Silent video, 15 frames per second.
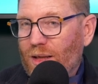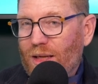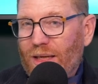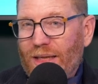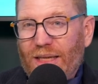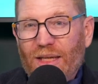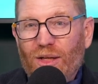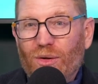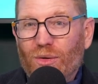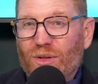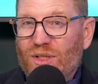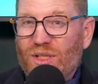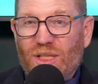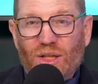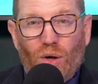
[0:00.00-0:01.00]
Here
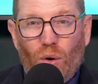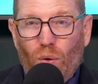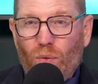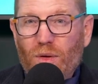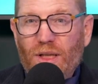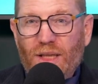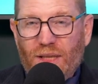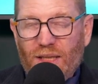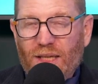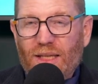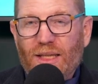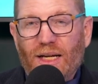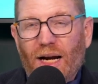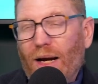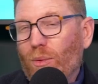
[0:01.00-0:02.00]
is the only thing
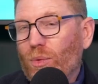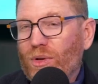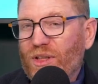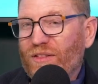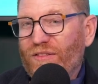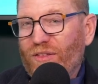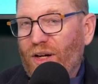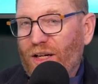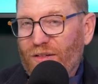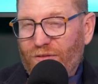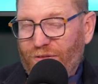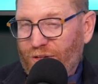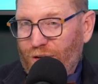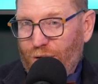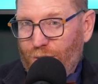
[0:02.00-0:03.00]
that I will define
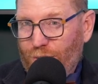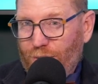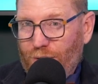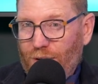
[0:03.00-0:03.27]
for you.